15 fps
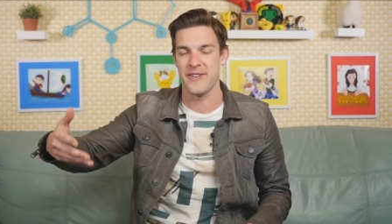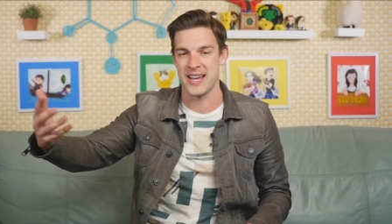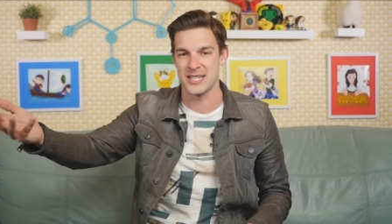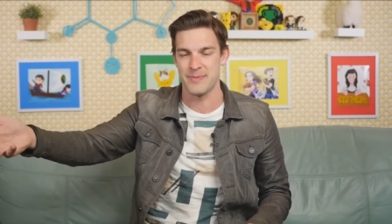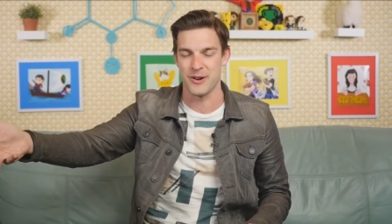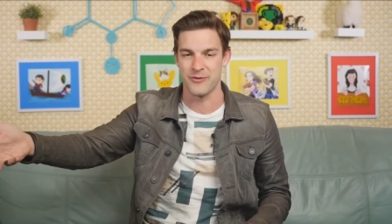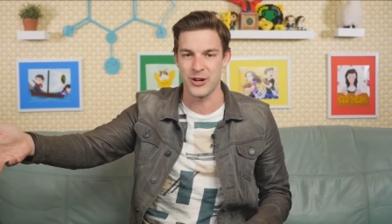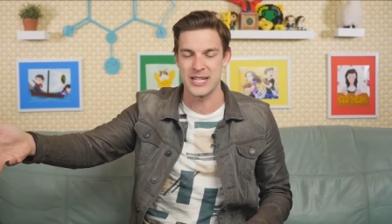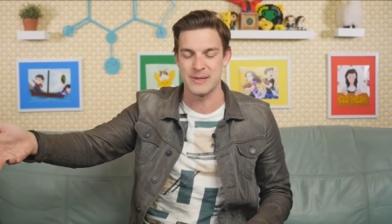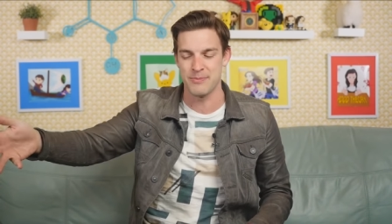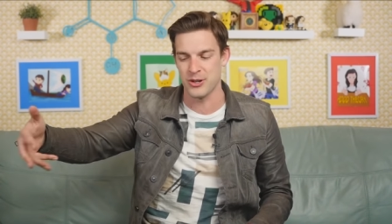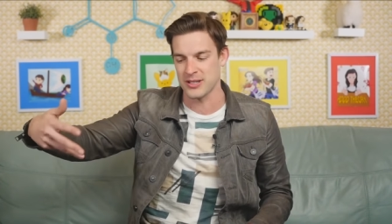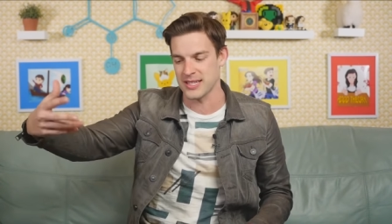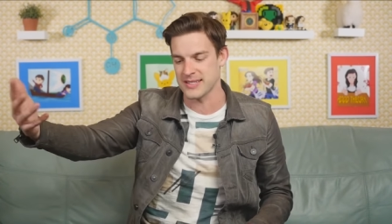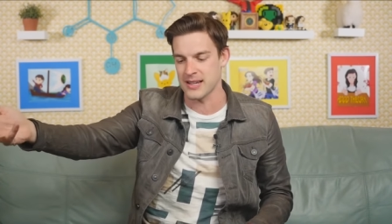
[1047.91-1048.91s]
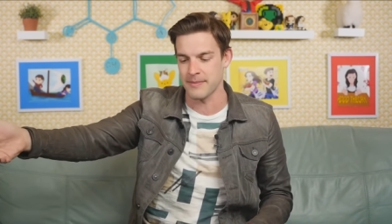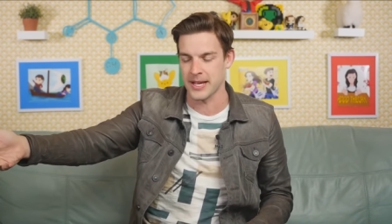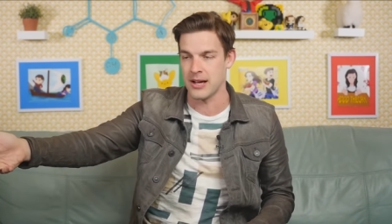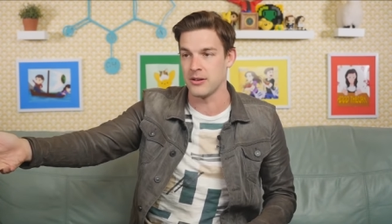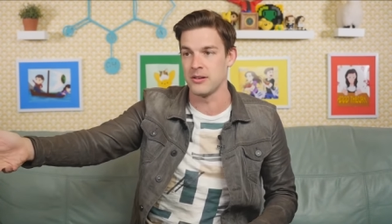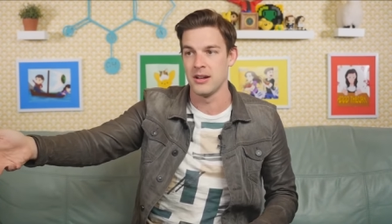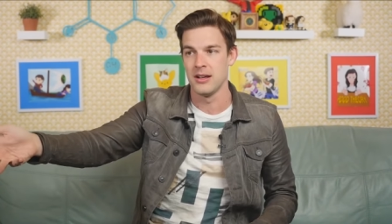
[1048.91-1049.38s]
Fazbear Frights book that's
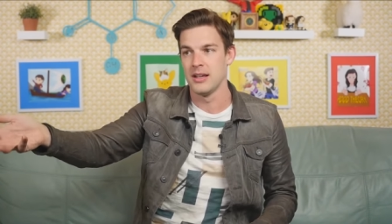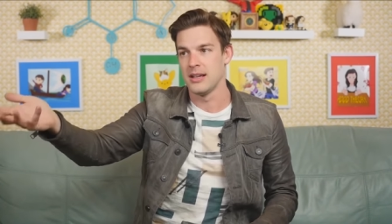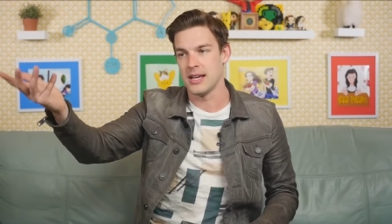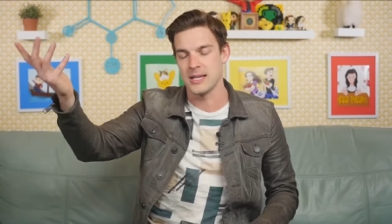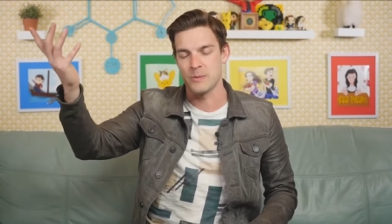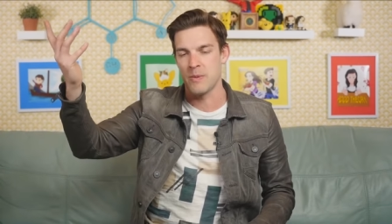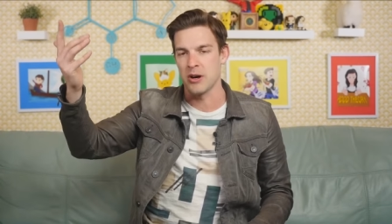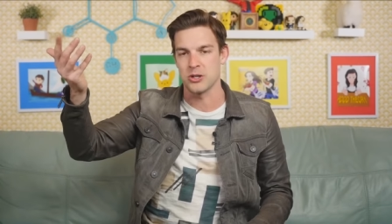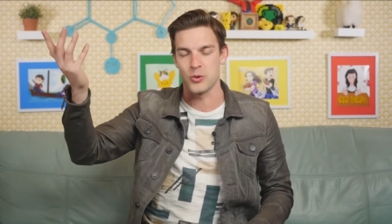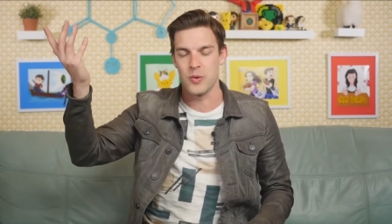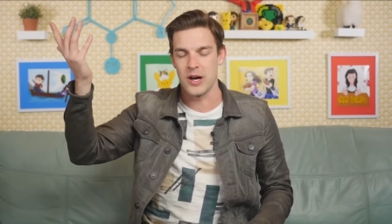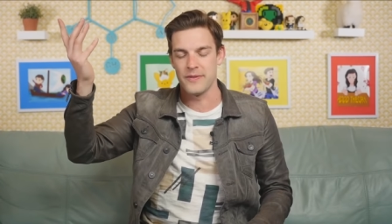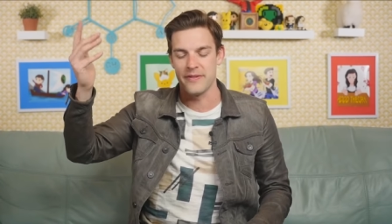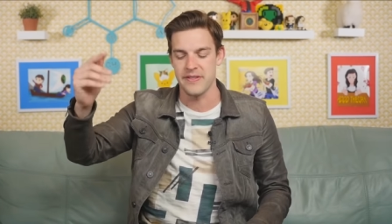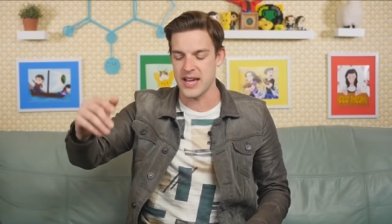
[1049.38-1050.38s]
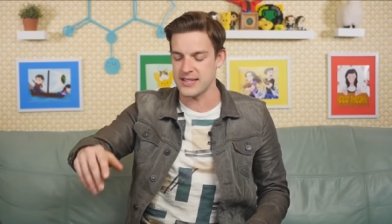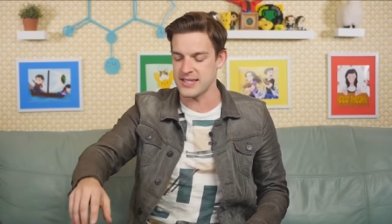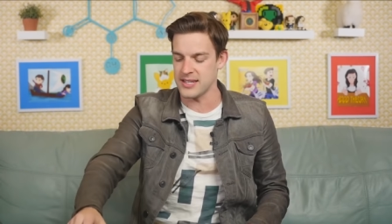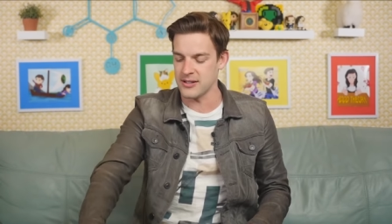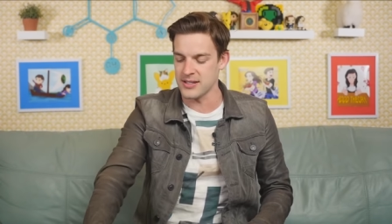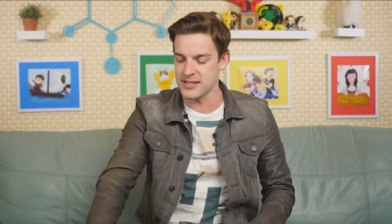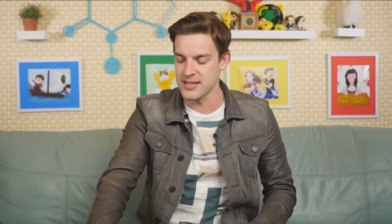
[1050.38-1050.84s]
coming out as part twelve of that
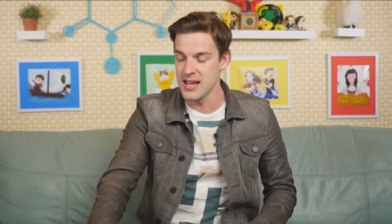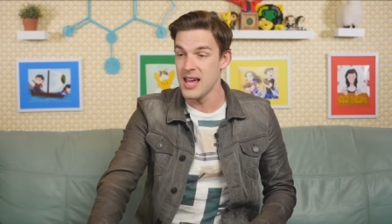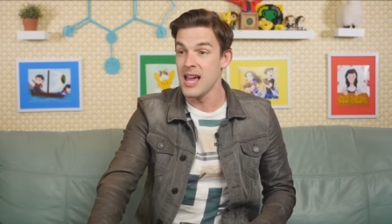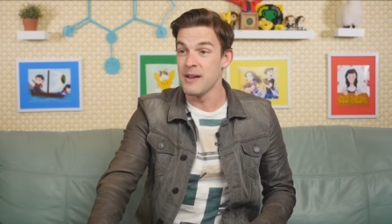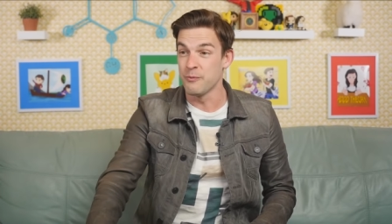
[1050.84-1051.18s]
series.